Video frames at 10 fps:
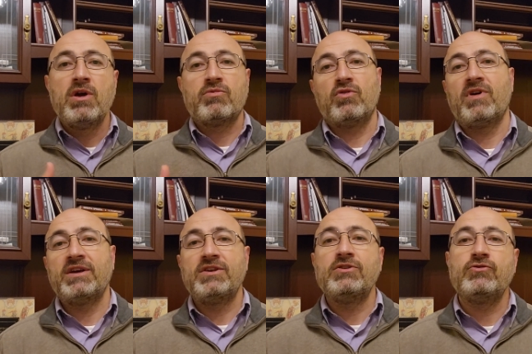
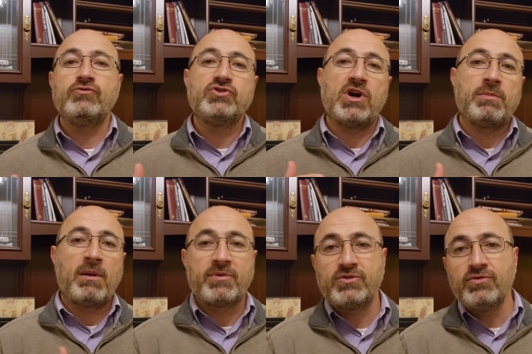providing new job
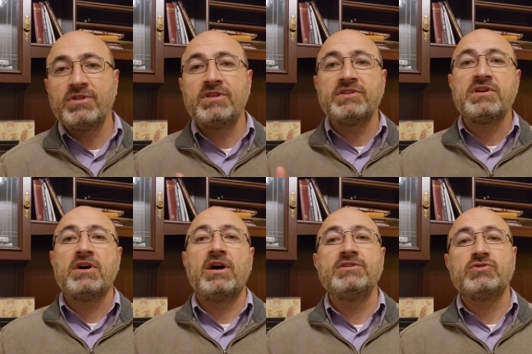opportunities
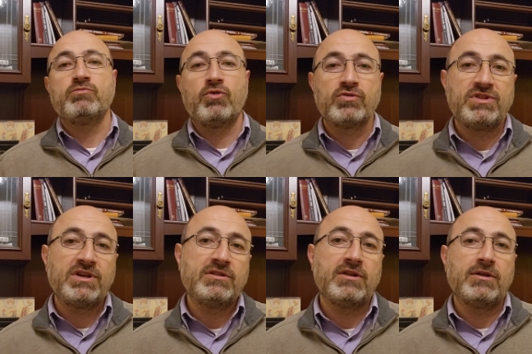and supporting
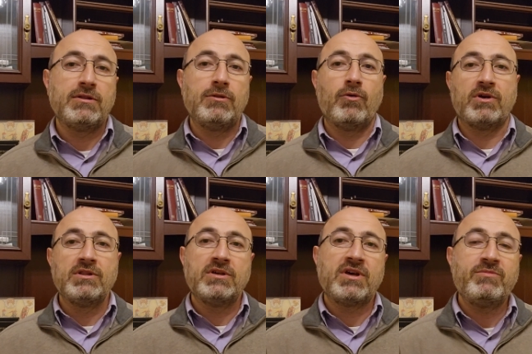the
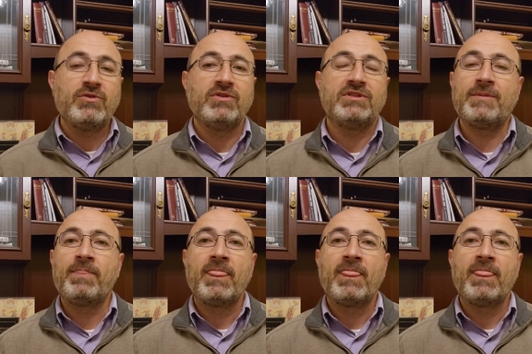local community.